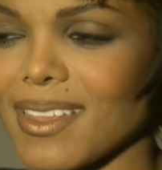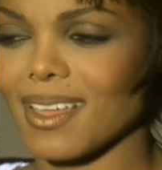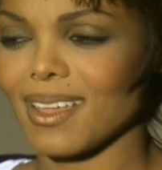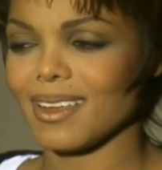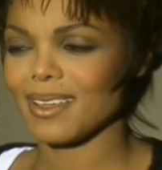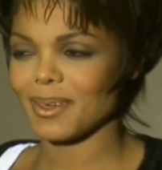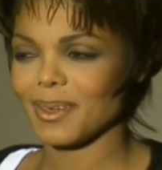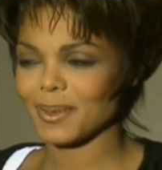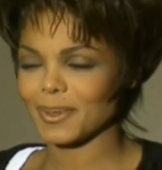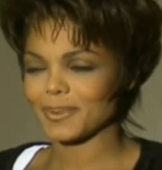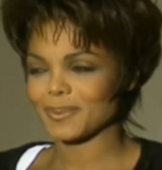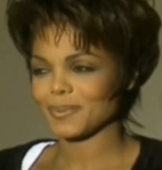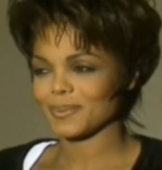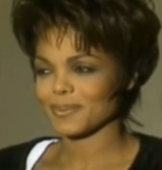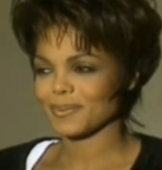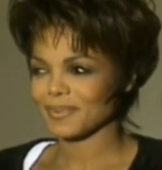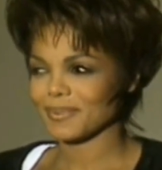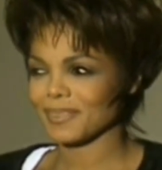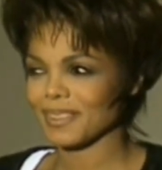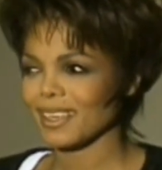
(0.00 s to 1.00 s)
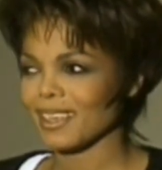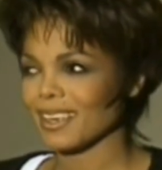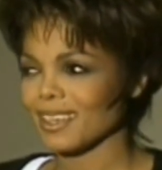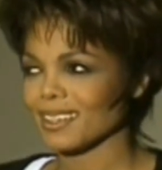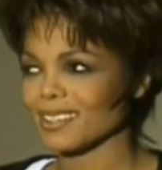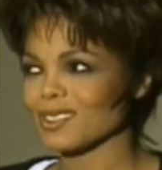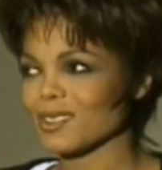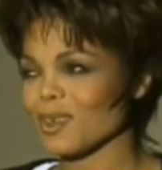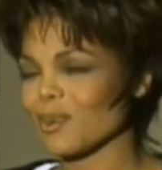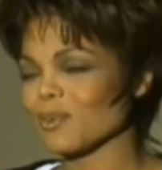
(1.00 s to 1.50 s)

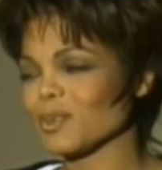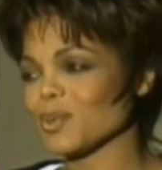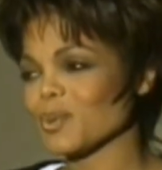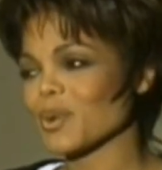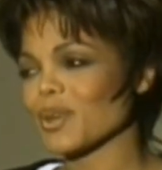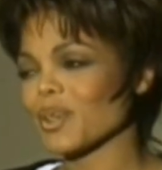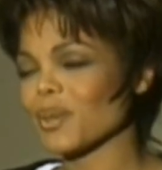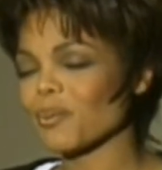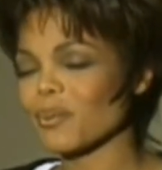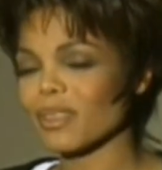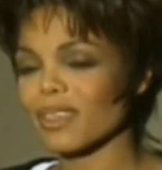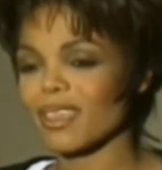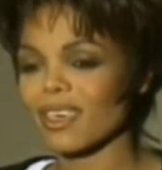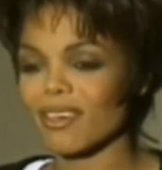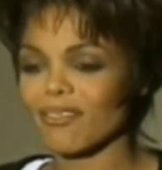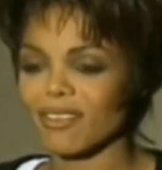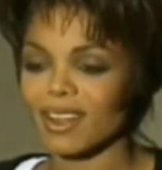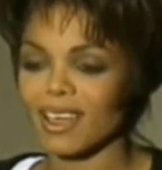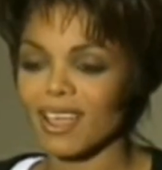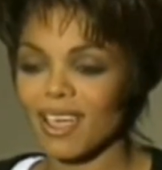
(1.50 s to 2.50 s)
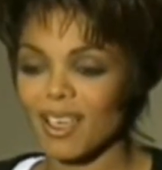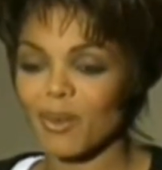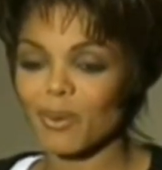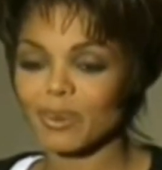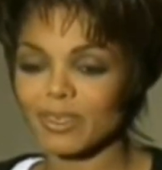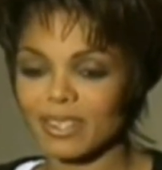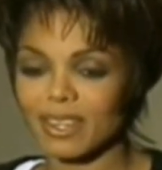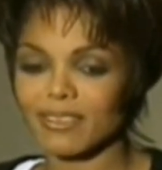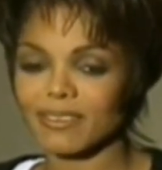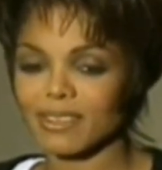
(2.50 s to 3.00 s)
And so I was working with Kevin. I
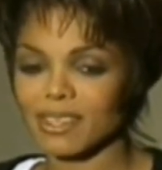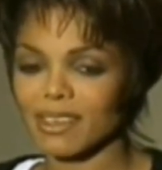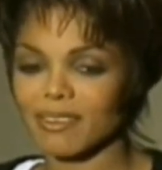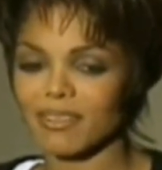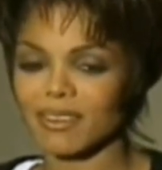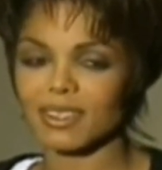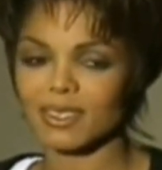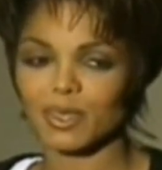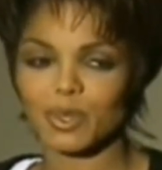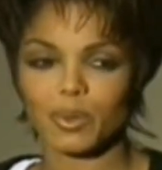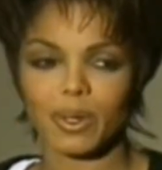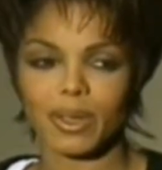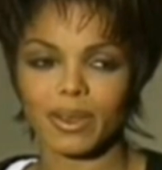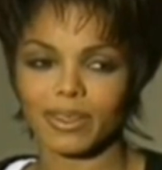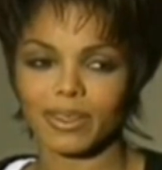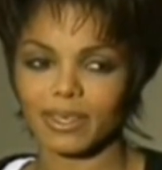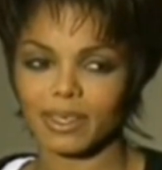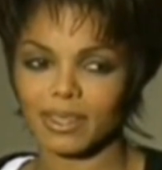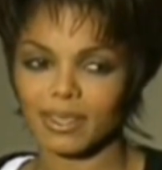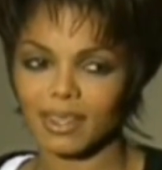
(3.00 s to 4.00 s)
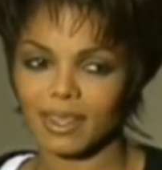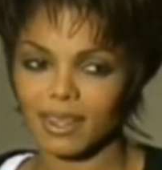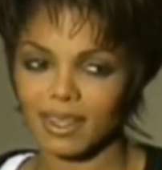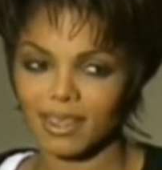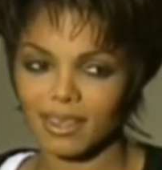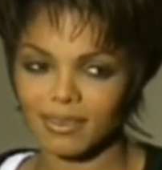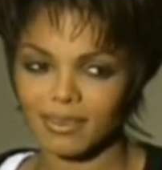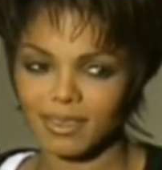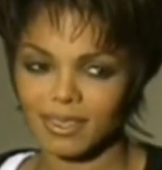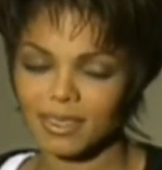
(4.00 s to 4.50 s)
always have to have on a sweater. He
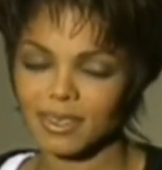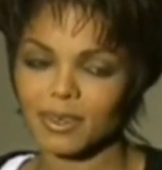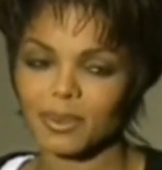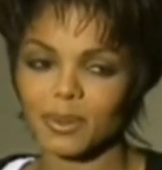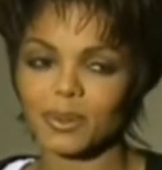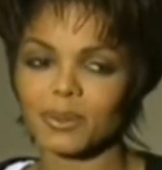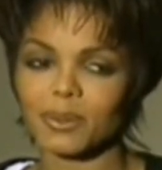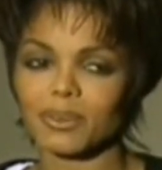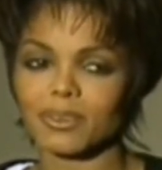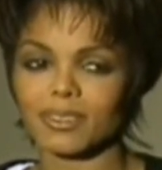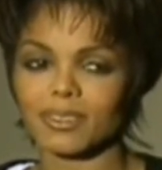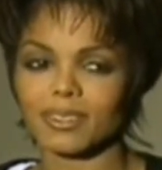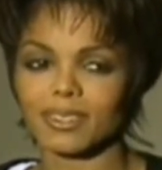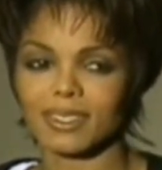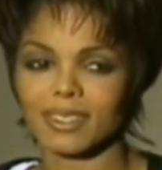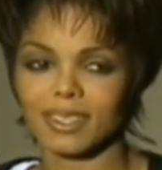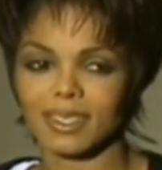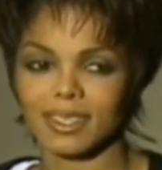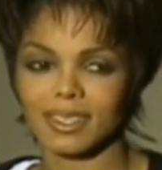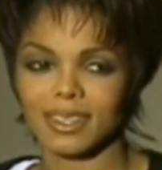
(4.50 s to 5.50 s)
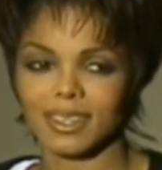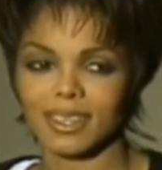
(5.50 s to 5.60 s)
loves it cold.